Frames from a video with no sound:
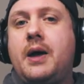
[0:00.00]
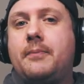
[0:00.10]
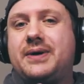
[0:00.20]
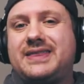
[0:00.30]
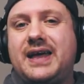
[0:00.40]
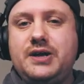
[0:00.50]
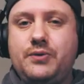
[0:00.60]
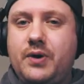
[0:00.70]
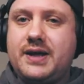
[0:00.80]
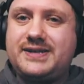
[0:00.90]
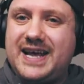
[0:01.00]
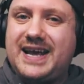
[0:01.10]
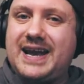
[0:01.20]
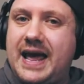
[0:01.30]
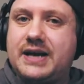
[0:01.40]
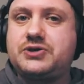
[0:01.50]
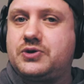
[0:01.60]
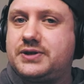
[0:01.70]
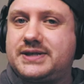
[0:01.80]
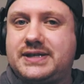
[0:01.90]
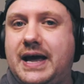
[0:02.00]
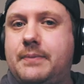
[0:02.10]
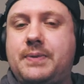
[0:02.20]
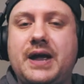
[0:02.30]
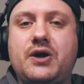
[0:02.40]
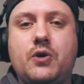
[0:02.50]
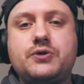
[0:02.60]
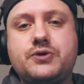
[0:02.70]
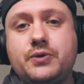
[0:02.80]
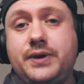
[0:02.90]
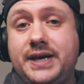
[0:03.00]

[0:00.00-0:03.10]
but then you want to take an extra step and go through